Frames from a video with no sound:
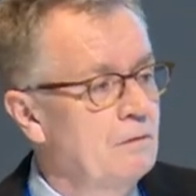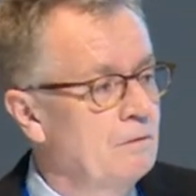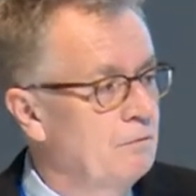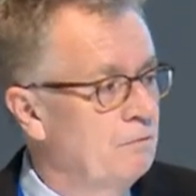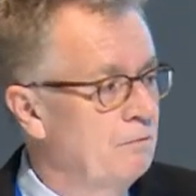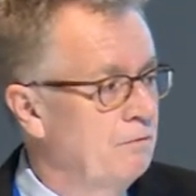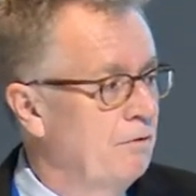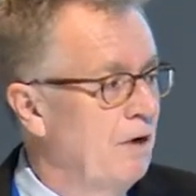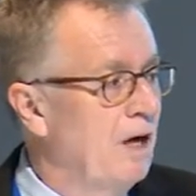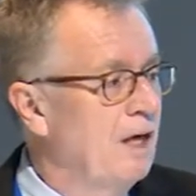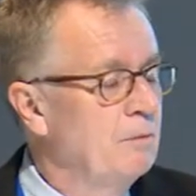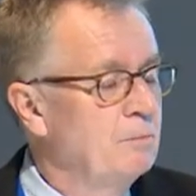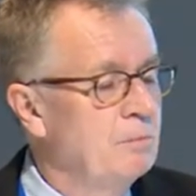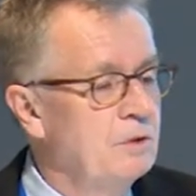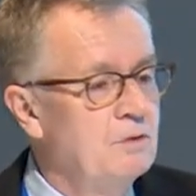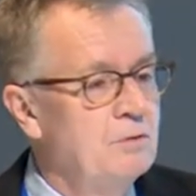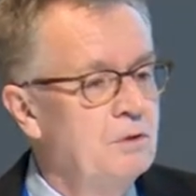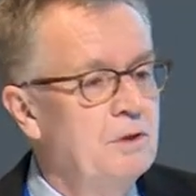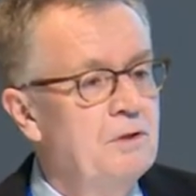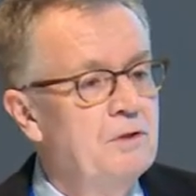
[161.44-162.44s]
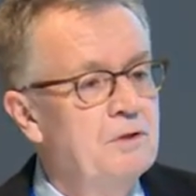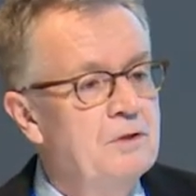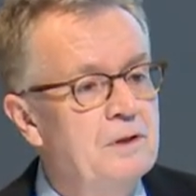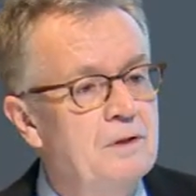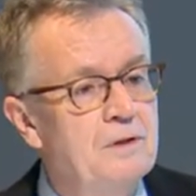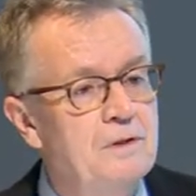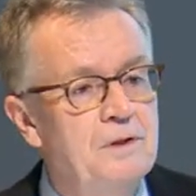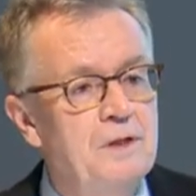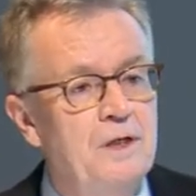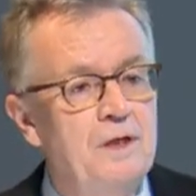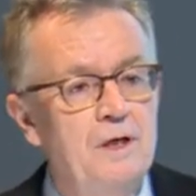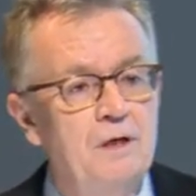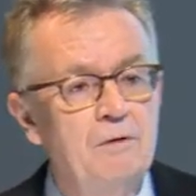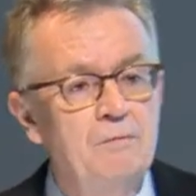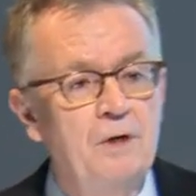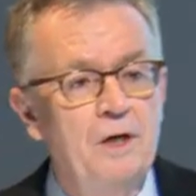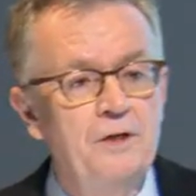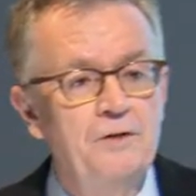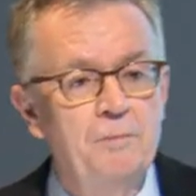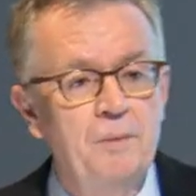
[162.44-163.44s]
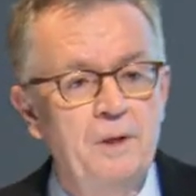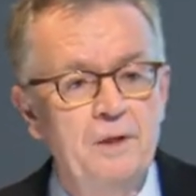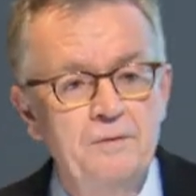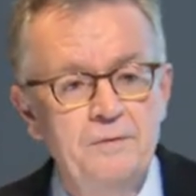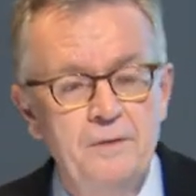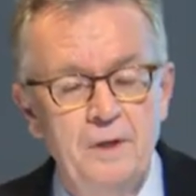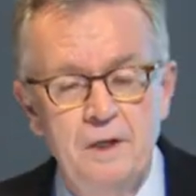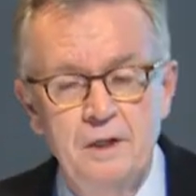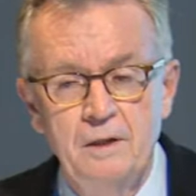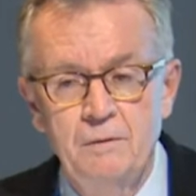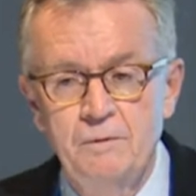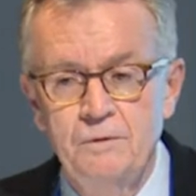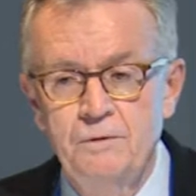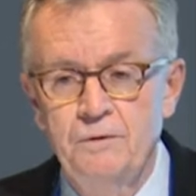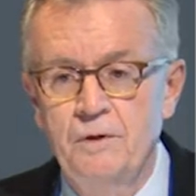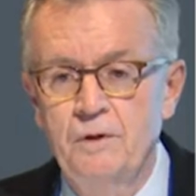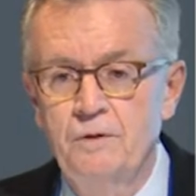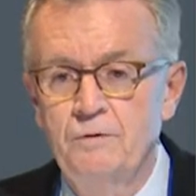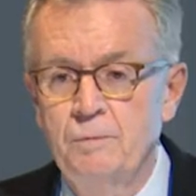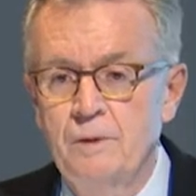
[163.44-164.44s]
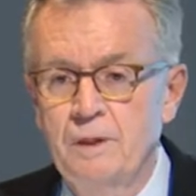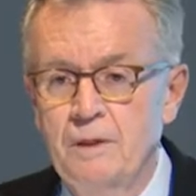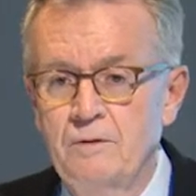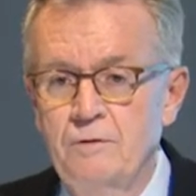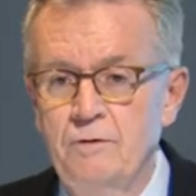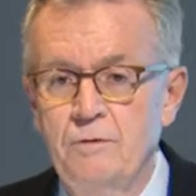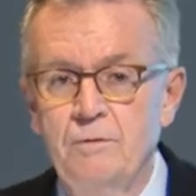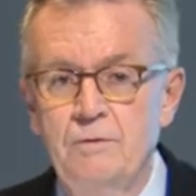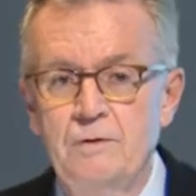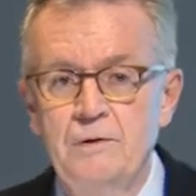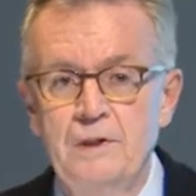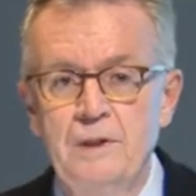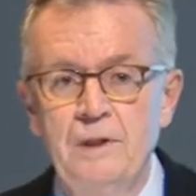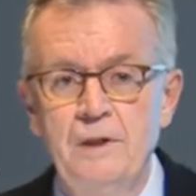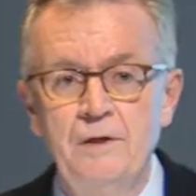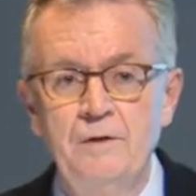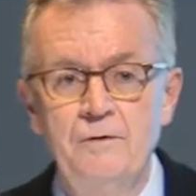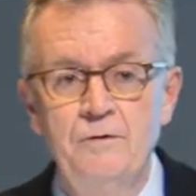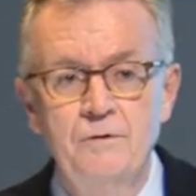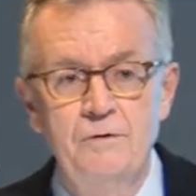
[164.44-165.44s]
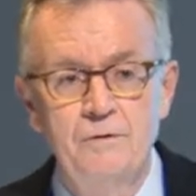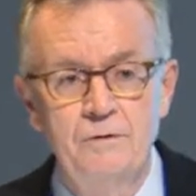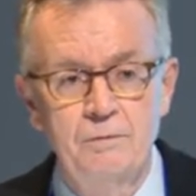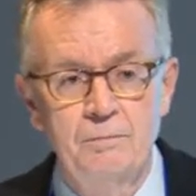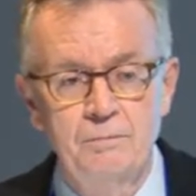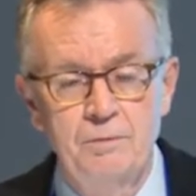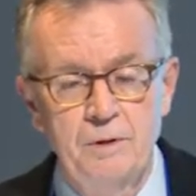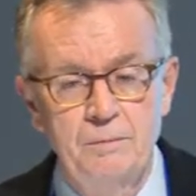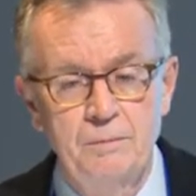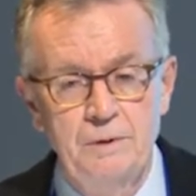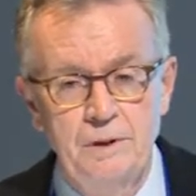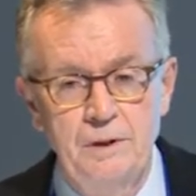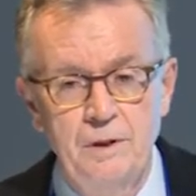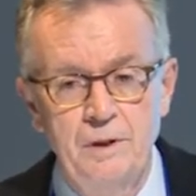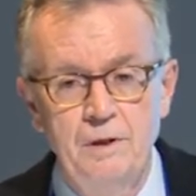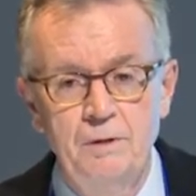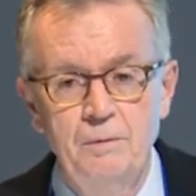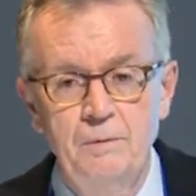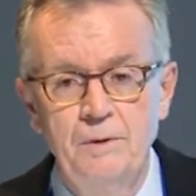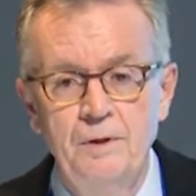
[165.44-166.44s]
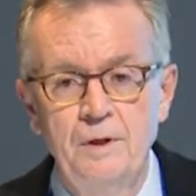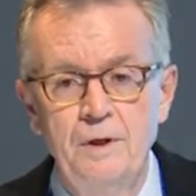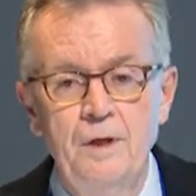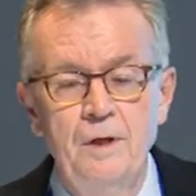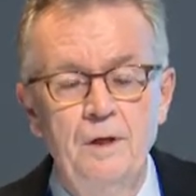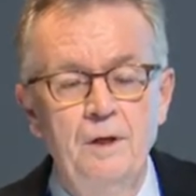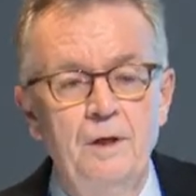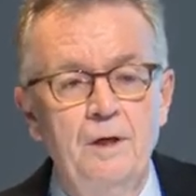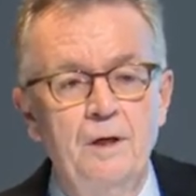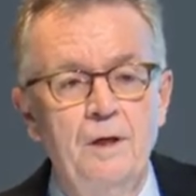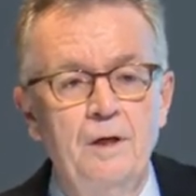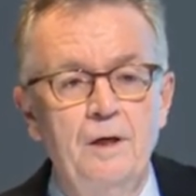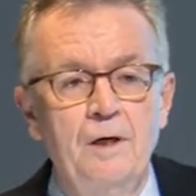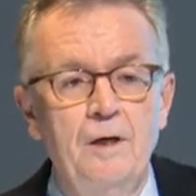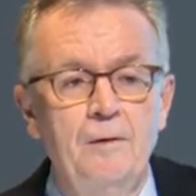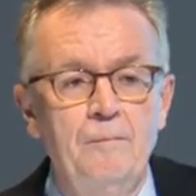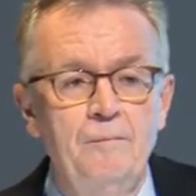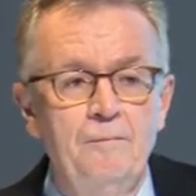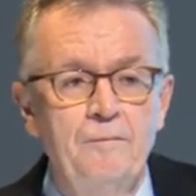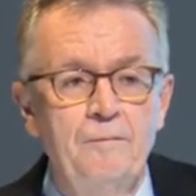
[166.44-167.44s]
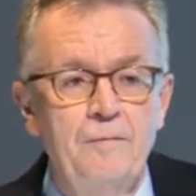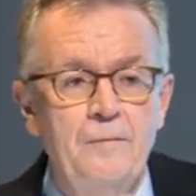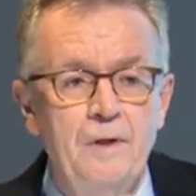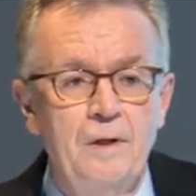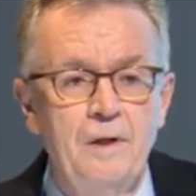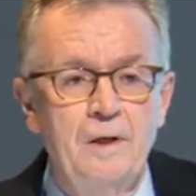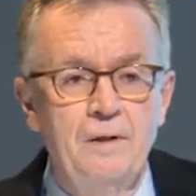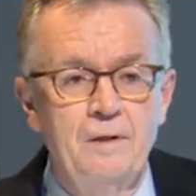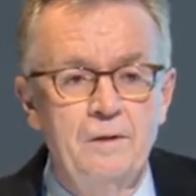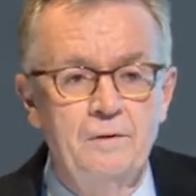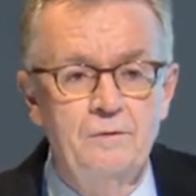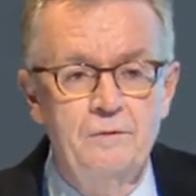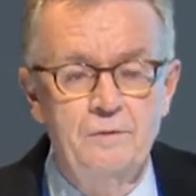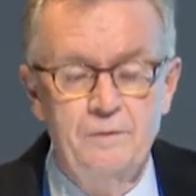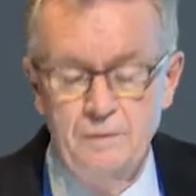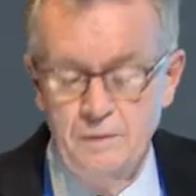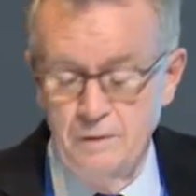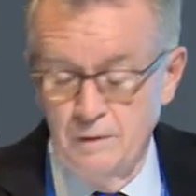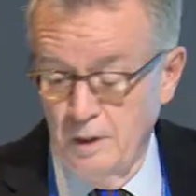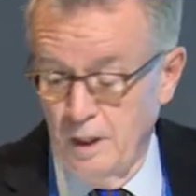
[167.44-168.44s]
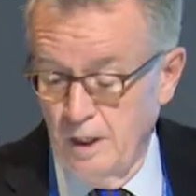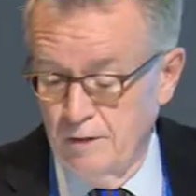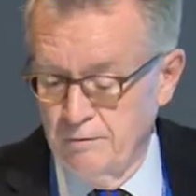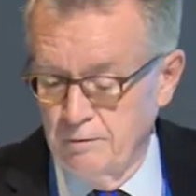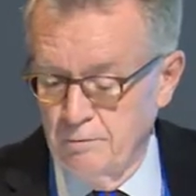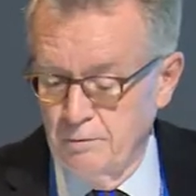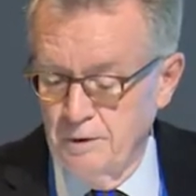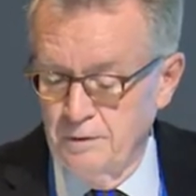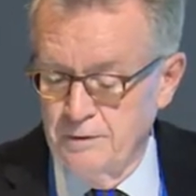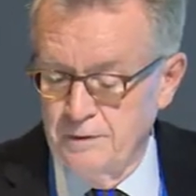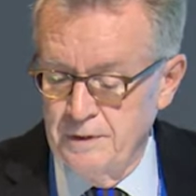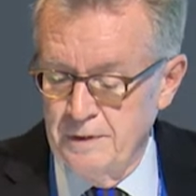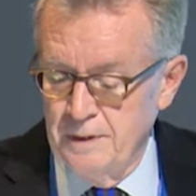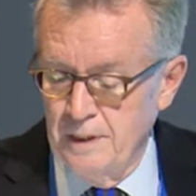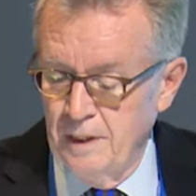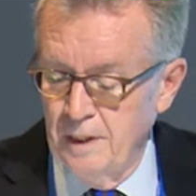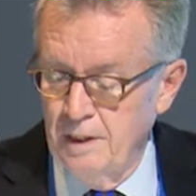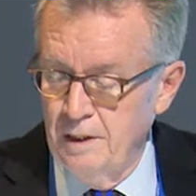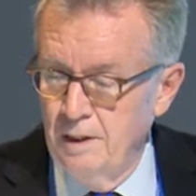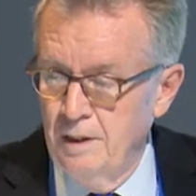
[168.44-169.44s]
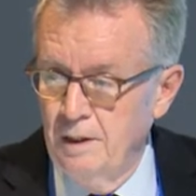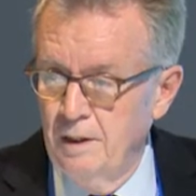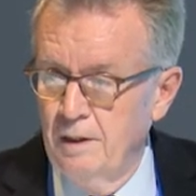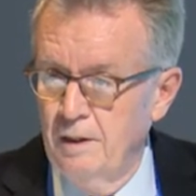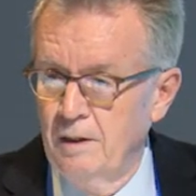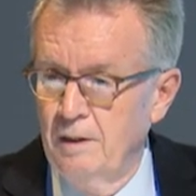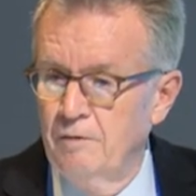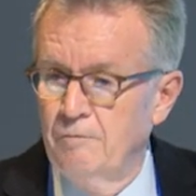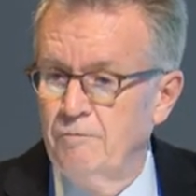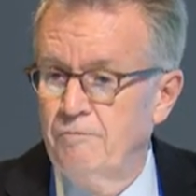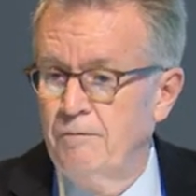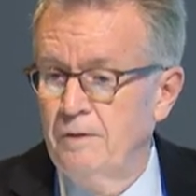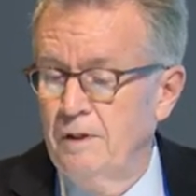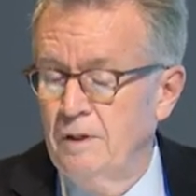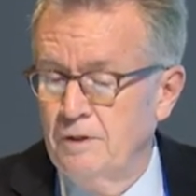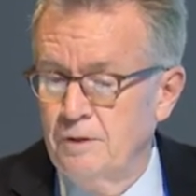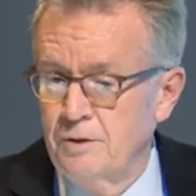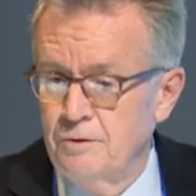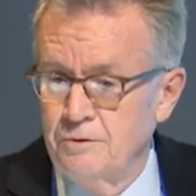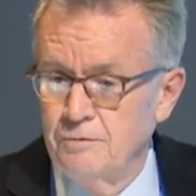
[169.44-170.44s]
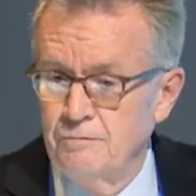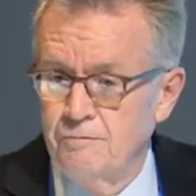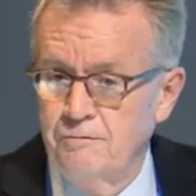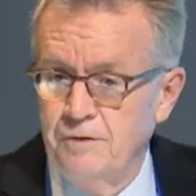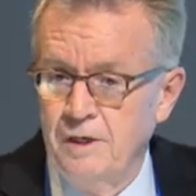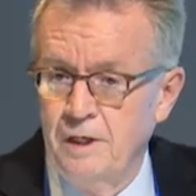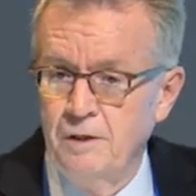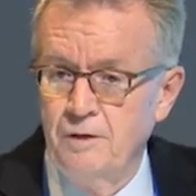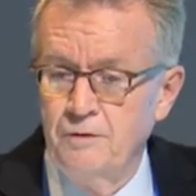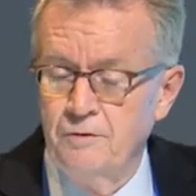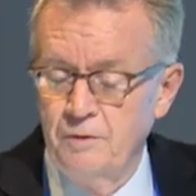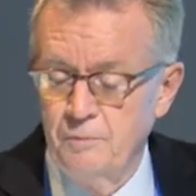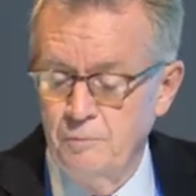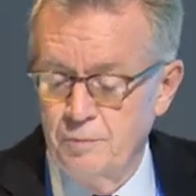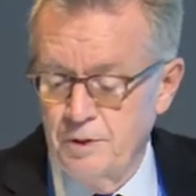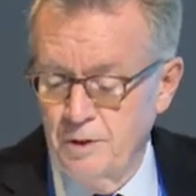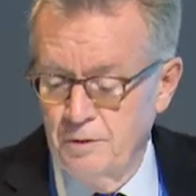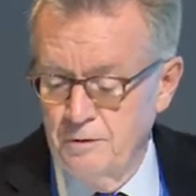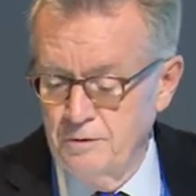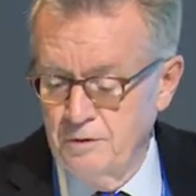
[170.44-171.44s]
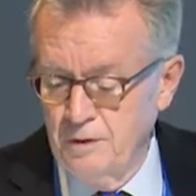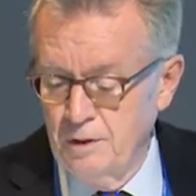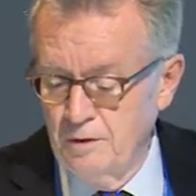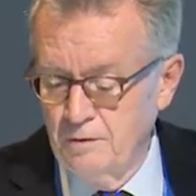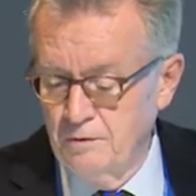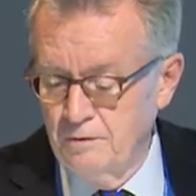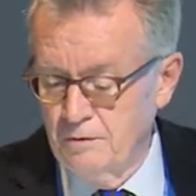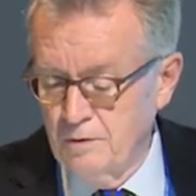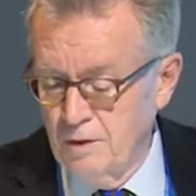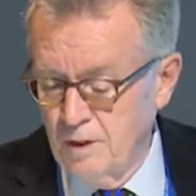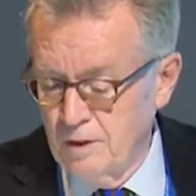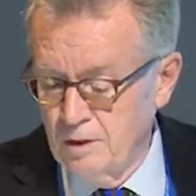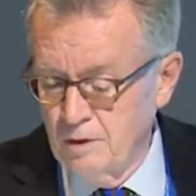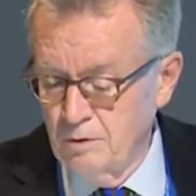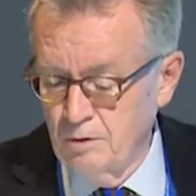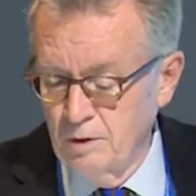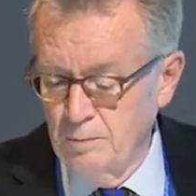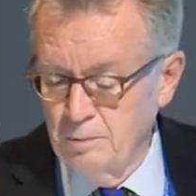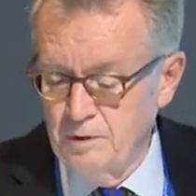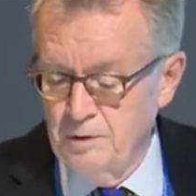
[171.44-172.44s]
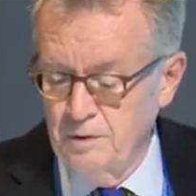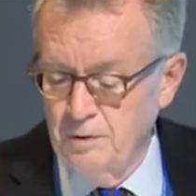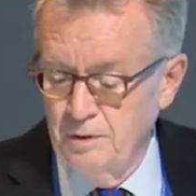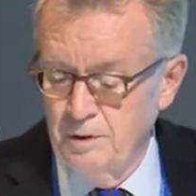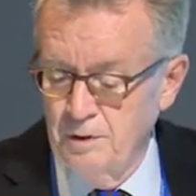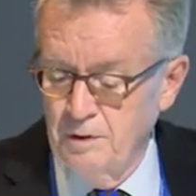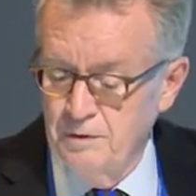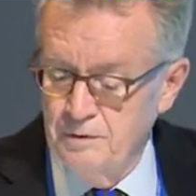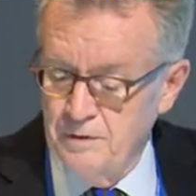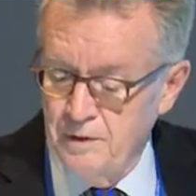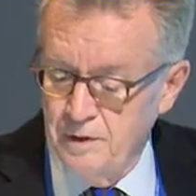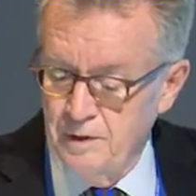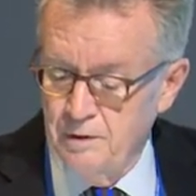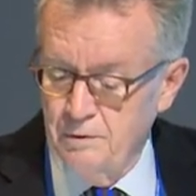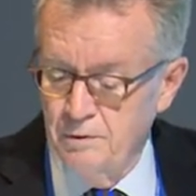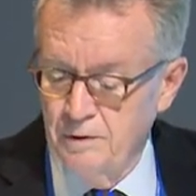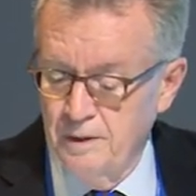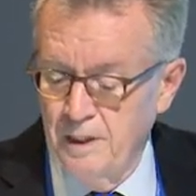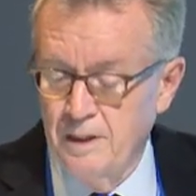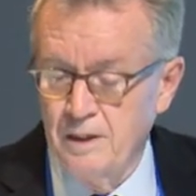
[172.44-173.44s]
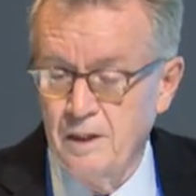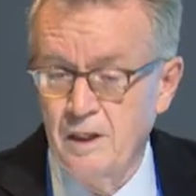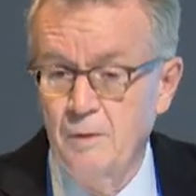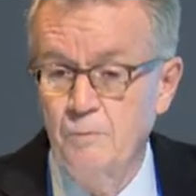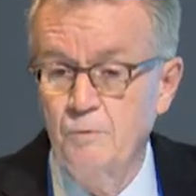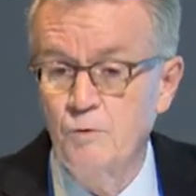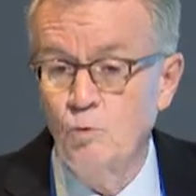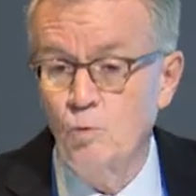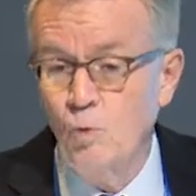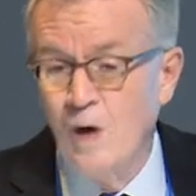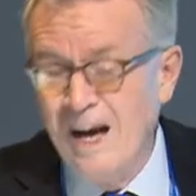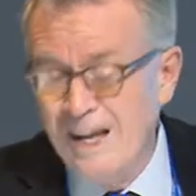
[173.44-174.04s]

fight between utilitarian rights-based arguments goes back 200 years, as you probably know, but, and it's alive and well today. Issues of fairness in process, unequal opportunities, unequal outcomes